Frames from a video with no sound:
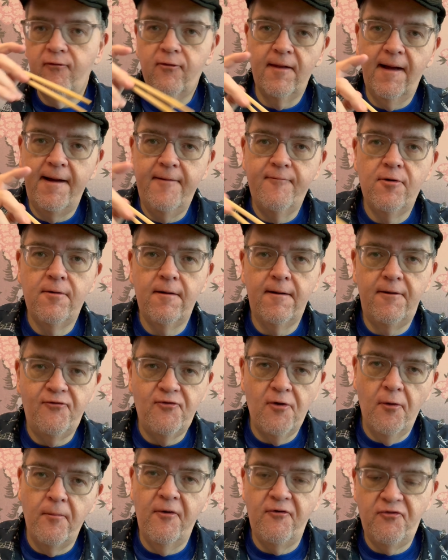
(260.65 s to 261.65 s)
flavor is
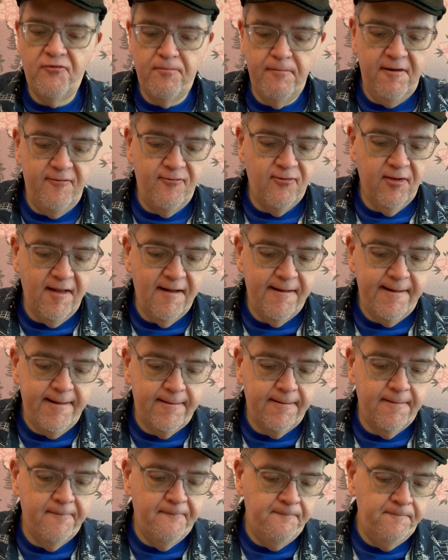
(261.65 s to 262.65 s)
almost beef-like
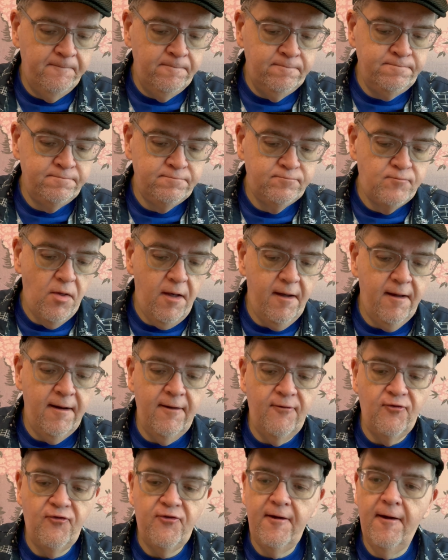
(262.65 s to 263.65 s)
in
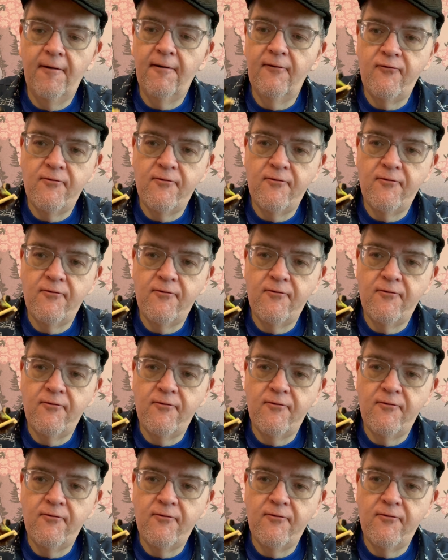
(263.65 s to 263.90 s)
itself.